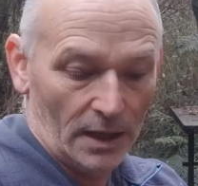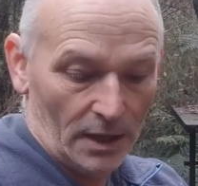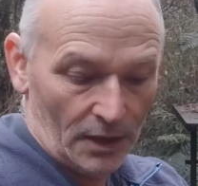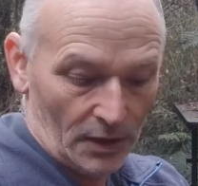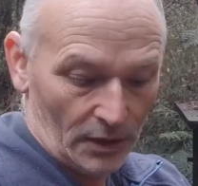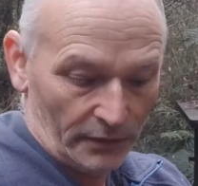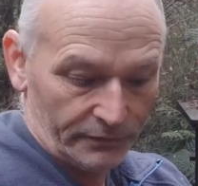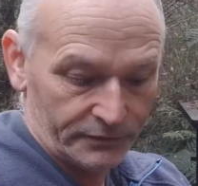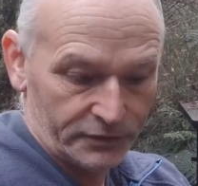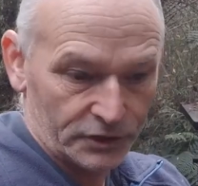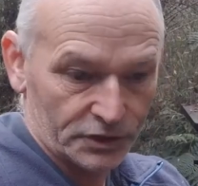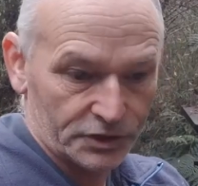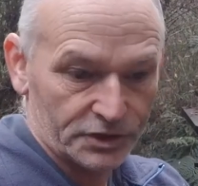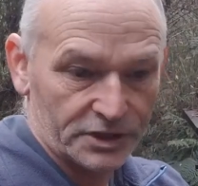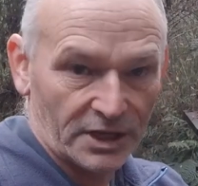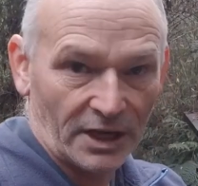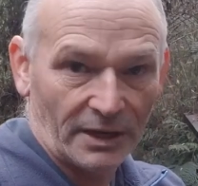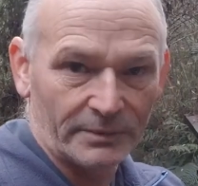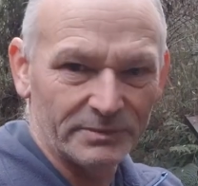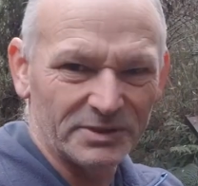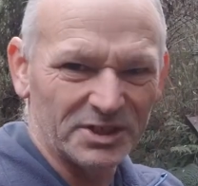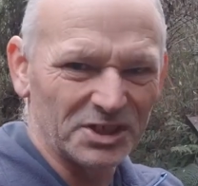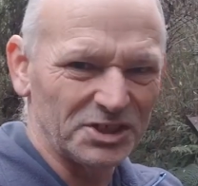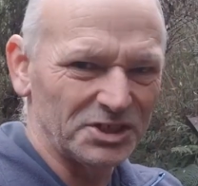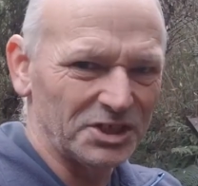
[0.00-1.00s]
and I've just
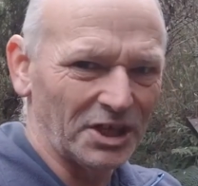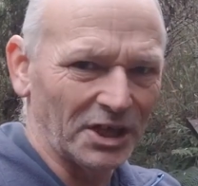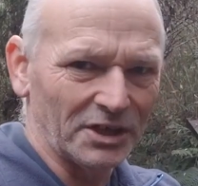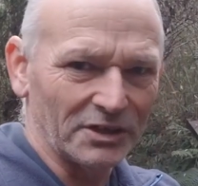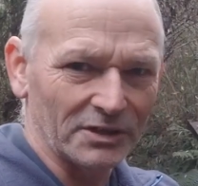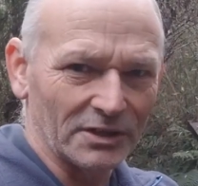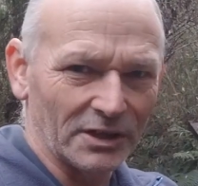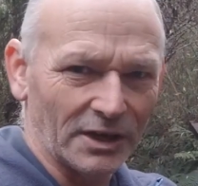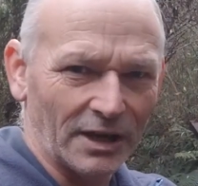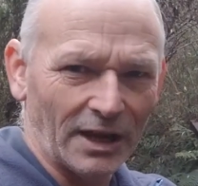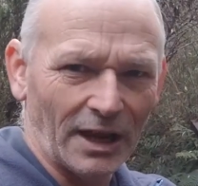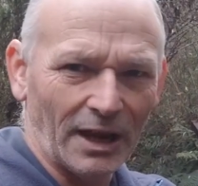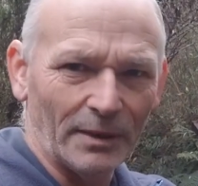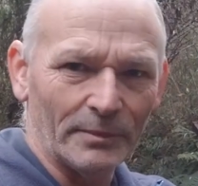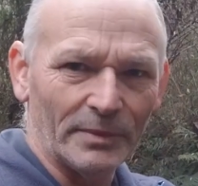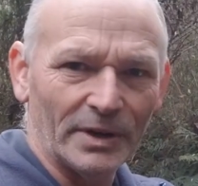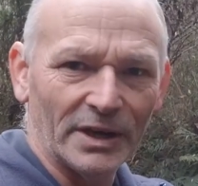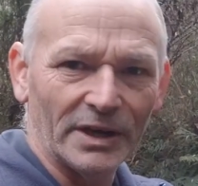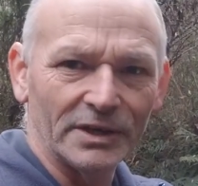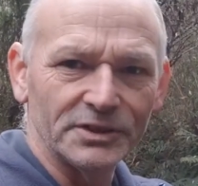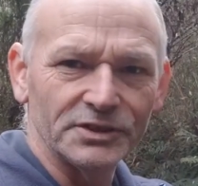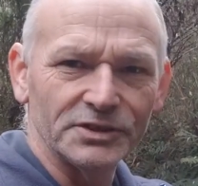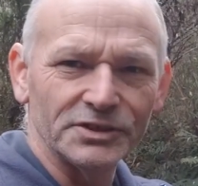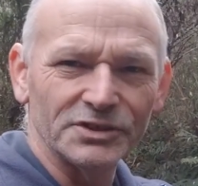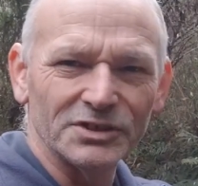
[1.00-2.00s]
come to check the
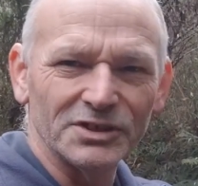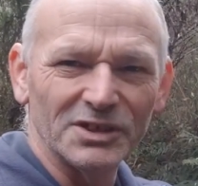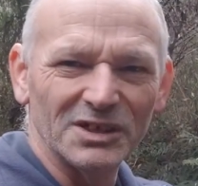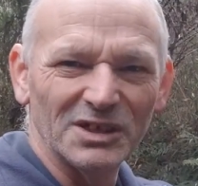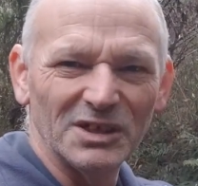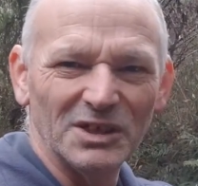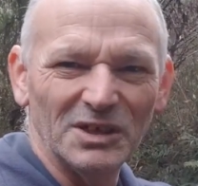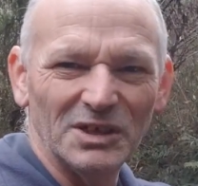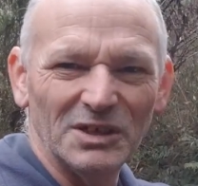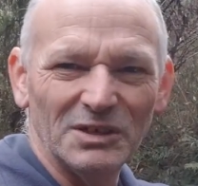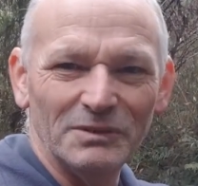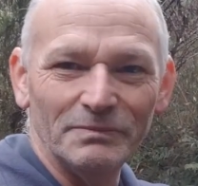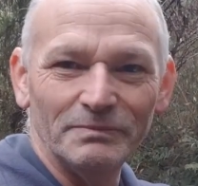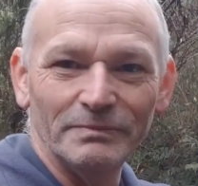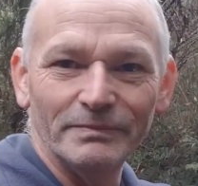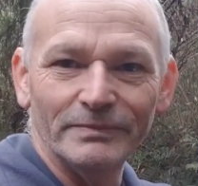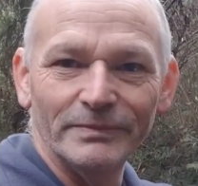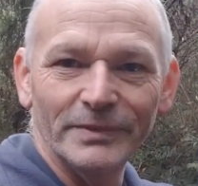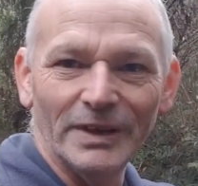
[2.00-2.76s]
camera to see,